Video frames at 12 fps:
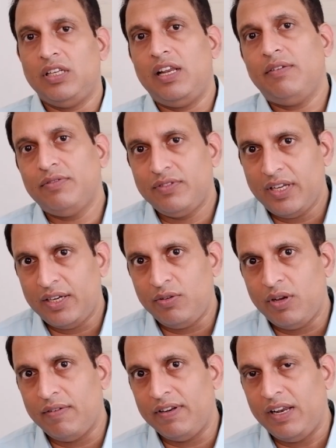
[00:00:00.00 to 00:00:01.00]
on the left
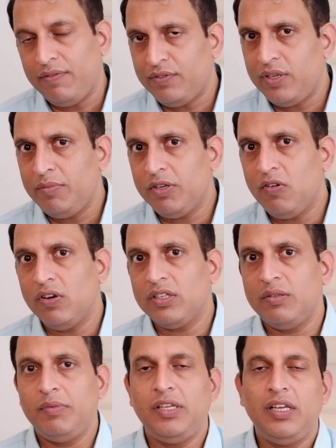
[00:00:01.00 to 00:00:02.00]
side, you have a left
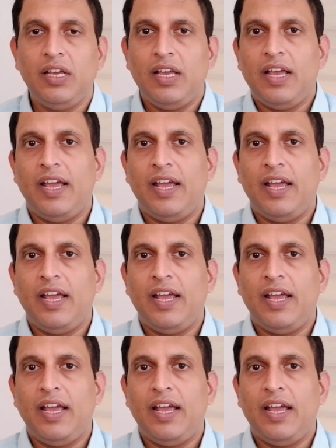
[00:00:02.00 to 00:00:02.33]
hemicolectomy,